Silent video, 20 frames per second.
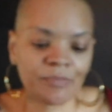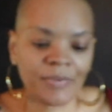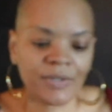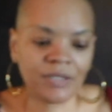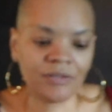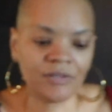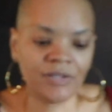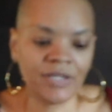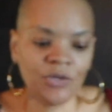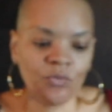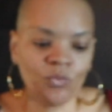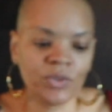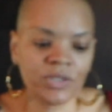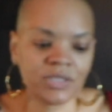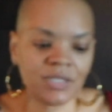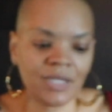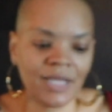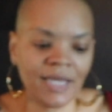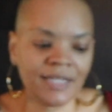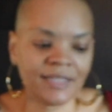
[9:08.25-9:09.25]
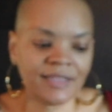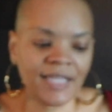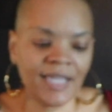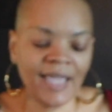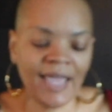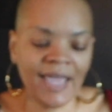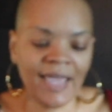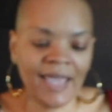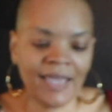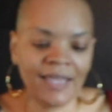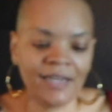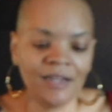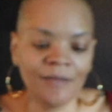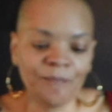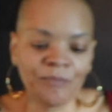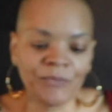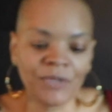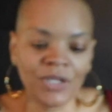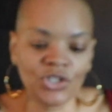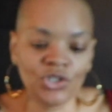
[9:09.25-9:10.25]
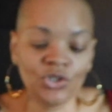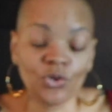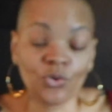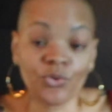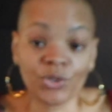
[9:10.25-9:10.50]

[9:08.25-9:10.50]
But it was like they had, you know,